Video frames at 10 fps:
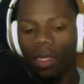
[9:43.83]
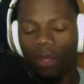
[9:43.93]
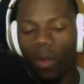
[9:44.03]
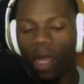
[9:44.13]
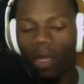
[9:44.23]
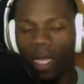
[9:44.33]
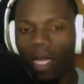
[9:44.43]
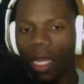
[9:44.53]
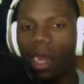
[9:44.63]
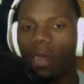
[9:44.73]
ground
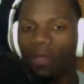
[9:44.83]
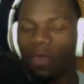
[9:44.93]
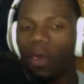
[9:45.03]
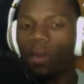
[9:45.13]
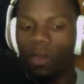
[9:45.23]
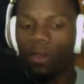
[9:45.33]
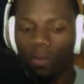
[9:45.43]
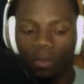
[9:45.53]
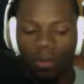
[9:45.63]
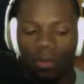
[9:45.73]
can't cause a fumble,
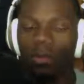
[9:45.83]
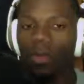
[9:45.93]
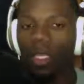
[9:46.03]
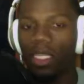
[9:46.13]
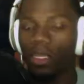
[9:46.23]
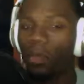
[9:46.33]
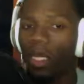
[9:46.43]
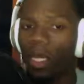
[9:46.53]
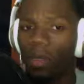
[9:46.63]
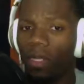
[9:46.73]
it
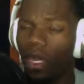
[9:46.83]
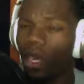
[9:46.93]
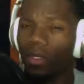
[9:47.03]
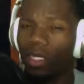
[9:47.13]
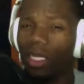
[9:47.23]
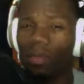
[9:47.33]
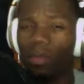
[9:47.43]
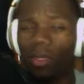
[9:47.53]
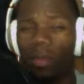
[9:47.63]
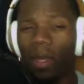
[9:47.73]
shouldn't be able to cause an
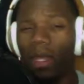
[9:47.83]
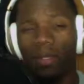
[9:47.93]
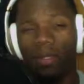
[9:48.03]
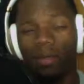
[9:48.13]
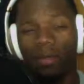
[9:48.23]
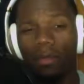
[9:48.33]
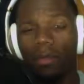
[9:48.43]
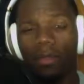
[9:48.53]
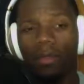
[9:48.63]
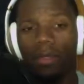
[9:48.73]
incomplete pass.
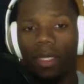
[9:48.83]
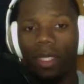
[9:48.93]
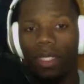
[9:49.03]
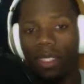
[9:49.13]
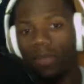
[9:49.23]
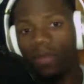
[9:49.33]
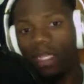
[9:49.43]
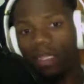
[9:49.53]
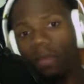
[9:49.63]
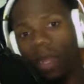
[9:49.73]
It's
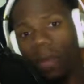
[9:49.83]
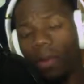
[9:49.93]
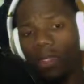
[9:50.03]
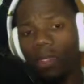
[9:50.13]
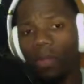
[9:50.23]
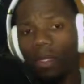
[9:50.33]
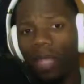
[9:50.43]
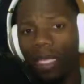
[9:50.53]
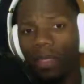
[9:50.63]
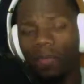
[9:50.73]
just my personal opinion.
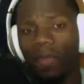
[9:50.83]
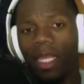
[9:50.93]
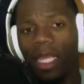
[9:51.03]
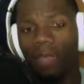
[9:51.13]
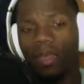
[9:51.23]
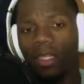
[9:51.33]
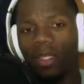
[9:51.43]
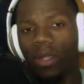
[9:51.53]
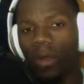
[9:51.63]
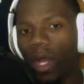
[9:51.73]
Like if it's
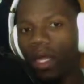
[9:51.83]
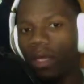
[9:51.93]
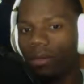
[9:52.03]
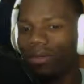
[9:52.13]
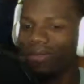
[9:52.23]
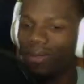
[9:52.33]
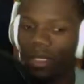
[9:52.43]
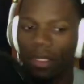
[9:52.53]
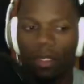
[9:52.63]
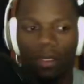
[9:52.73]
the ground,
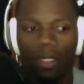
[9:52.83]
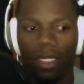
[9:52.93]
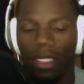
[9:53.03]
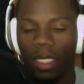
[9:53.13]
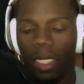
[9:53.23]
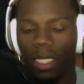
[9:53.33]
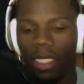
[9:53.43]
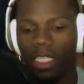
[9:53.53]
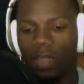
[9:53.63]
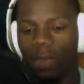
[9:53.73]
then
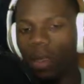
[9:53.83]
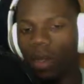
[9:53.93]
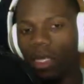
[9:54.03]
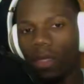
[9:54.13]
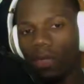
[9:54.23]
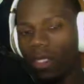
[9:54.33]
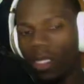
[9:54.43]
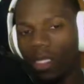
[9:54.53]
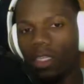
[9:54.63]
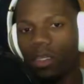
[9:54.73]
they're just part of it, and
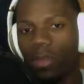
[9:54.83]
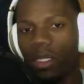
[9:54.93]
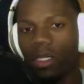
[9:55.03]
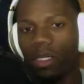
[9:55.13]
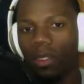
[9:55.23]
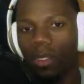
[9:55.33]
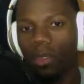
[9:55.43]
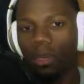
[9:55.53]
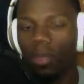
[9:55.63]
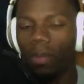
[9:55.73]
it should be, a
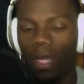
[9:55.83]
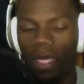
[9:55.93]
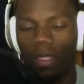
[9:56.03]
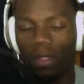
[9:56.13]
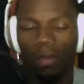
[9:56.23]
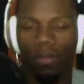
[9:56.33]
complete pass.